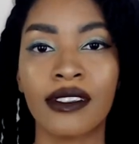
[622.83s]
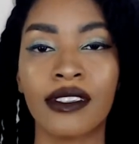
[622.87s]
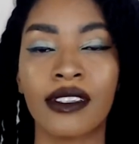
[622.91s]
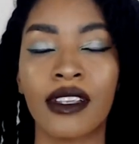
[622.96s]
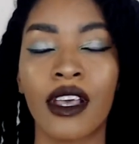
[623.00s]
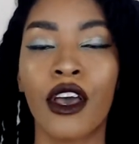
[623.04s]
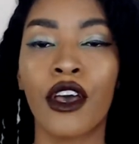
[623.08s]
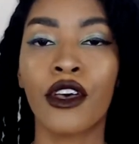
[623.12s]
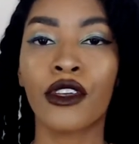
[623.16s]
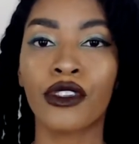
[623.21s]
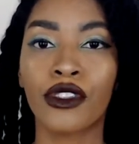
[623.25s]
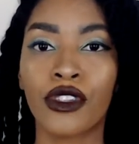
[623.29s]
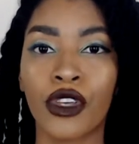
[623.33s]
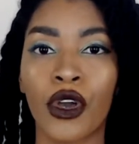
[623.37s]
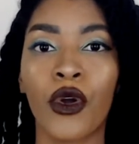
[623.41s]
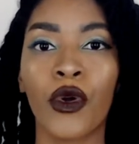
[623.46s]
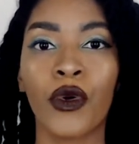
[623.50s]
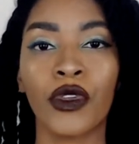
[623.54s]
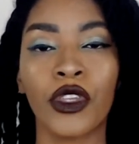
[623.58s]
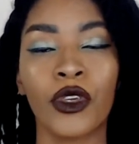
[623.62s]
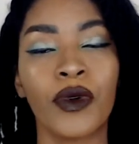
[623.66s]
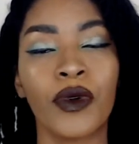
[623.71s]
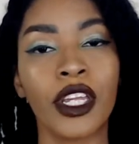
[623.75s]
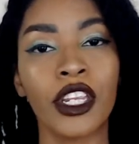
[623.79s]
So you
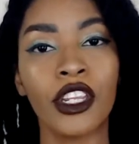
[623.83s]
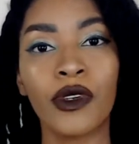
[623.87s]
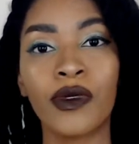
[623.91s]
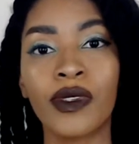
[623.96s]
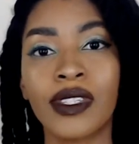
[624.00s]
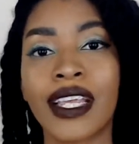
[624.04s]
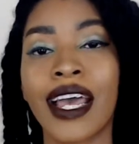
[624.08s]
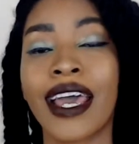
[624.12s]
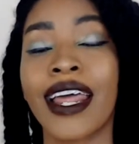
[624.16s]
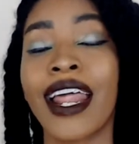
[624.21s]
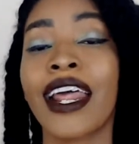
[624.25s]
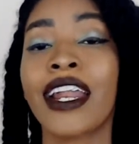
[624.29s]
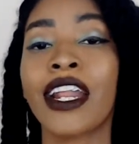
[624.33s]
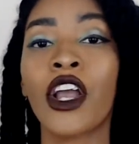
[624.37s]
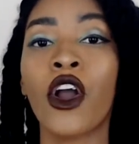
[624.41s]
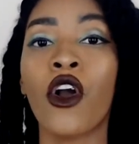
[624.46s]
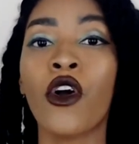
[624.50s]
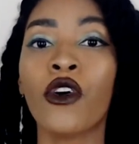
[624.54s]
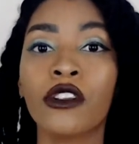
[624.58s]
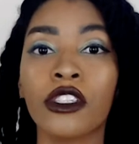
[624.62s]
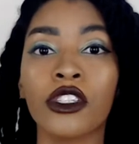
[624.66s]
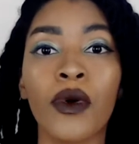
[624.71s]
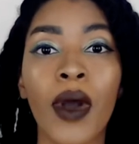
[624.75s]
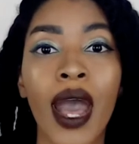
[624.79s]
can use that. And I also
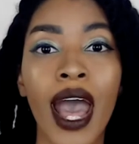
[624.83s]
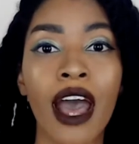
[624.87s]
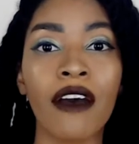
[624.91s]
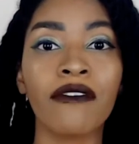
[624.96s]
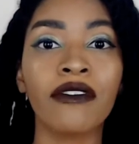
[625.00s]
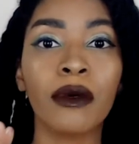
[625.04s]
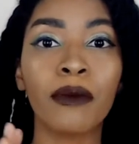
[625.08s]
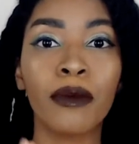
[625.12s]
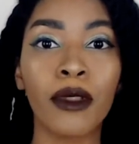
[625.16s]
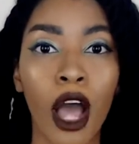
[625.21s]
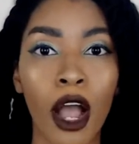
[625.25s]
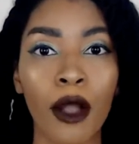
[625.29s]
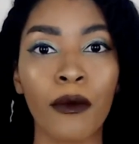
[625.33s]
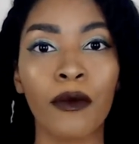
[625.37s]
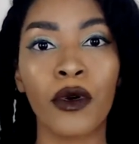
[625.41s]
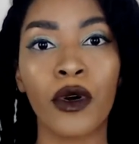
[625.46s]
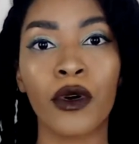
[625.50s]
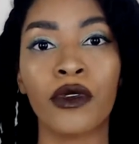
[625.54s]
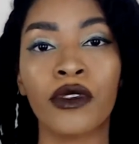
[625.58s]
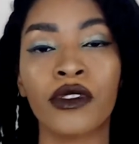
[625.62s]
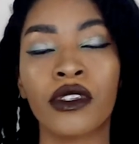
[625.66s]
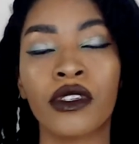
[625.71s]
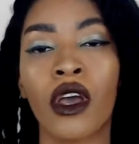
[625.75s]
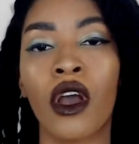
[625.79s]
have the blog post
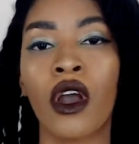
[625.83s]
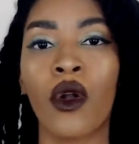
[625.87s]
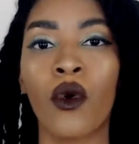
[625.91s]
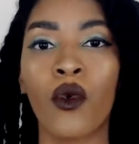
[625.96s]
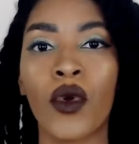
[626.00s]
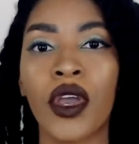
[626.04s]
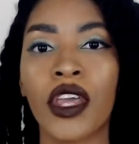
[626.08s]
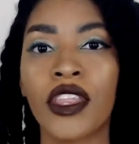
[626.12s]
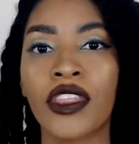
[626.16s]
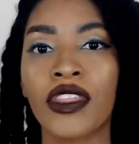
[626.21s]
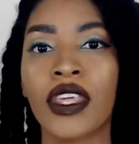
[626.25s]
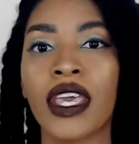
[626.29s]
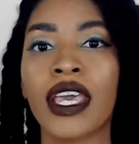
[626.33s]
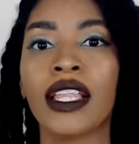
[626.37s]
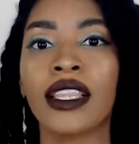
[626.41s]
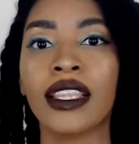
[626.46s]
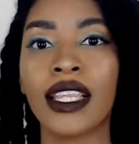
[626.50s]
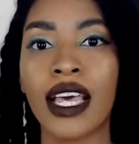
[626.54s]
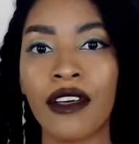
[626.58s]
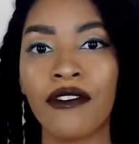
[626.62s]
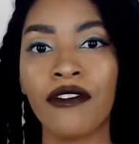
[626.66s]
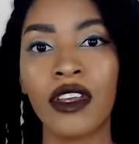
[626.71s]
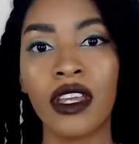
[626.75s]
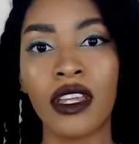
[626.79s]
with
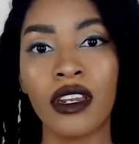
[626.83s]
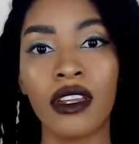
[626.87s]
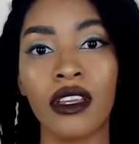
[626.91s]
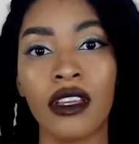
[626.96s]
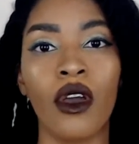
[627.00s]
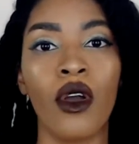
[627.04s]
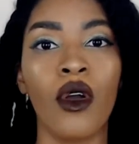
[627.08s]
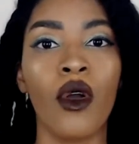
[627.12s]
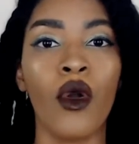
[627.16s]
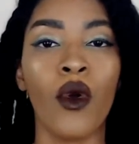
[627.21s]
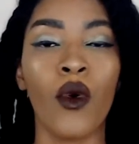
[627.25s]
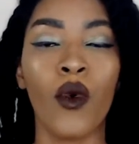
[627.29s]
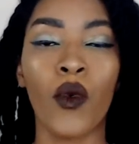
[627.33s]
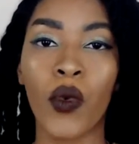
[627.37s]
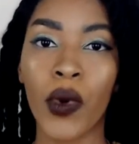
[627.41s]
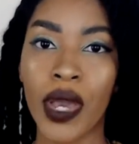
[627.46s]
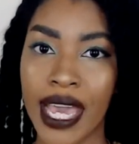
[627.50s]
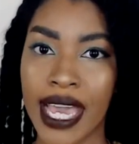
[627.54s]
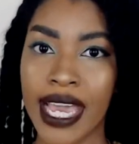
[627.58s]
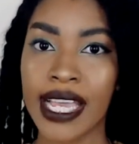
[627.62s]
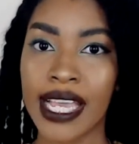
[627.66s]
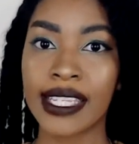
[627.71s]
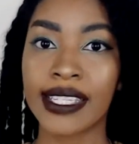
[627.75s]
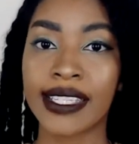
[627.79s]
11
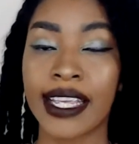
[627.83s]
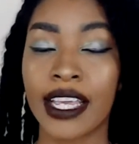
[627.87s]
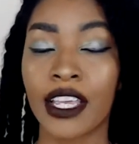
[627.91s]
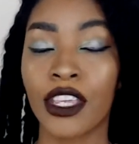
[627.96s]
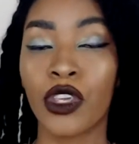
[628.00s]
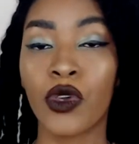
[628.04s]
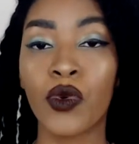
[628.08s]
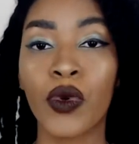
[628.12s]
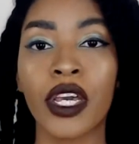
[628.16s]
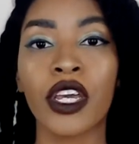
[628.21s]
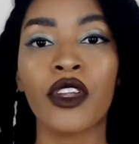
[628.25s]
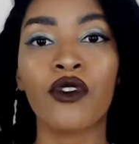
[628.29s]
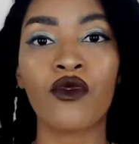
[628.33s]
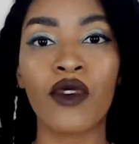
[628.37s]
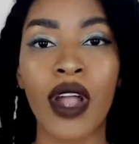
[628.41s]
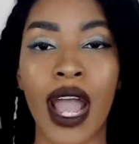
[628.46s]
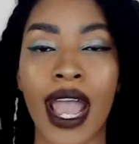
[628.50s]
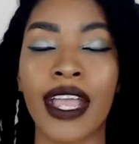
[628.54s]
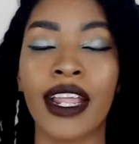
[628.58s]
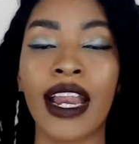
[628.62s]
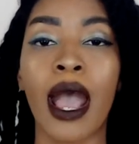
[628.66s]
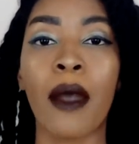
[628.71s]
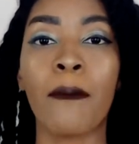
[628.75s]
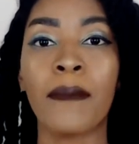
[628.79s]
ways that you can write
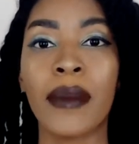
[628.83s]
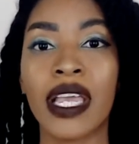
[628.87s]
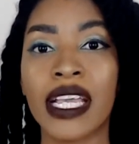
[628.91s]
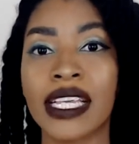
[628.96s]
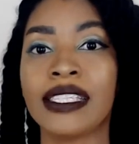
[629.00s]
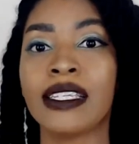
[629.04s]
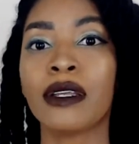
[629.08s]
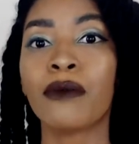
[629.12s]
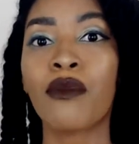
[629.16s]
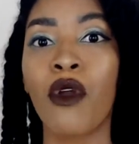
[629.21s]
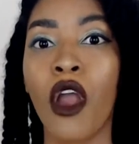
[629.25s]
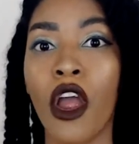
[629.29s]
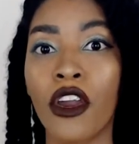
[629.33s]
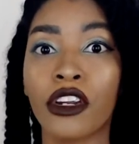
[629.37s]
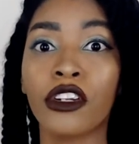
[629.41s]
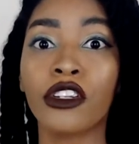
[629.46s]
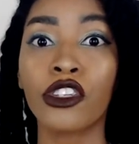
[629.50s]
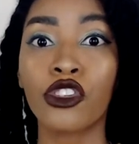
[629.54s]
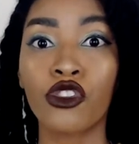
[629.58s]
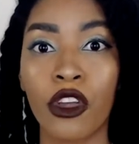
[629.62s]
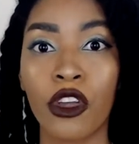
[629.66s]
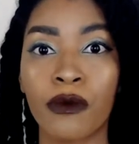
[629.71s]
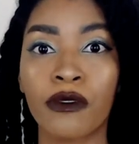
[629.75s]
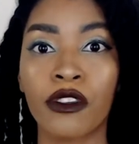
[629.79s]
amazing product
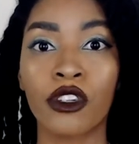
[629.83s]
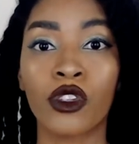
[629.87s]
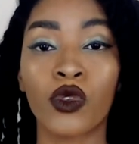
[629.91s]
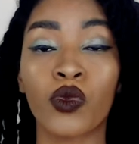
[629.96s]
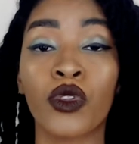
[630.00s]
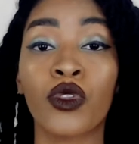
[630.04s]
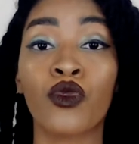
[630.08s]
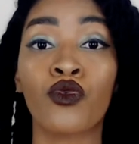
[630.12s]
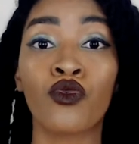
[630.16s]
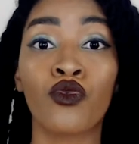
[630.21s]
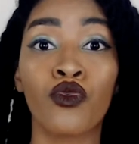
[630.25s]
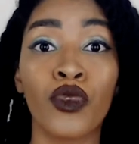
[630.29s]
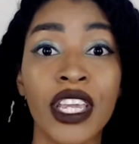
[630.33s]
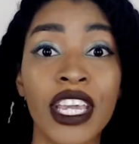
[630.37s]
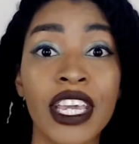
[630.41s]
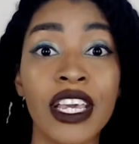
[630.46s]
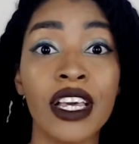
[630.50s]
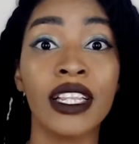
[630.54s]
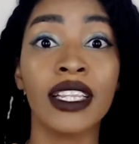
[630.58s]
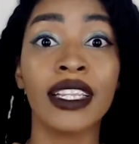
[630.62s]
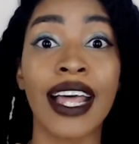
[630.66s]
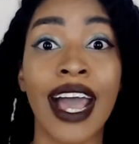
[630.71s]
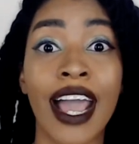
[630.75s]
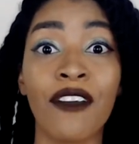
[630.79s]
descriptions with real
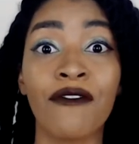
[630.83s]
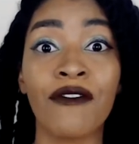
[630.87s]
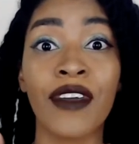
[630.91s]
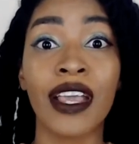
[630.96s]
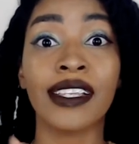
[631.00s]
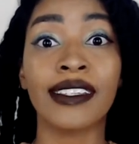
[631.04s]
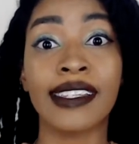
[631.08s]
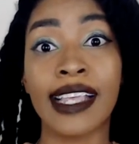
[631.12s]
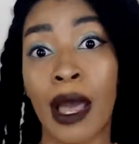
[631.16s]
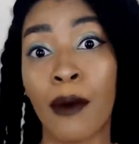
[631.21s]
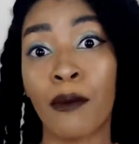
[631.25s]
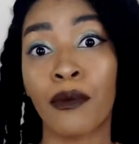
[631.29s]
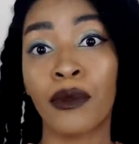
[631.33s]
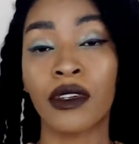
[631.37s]
life examples.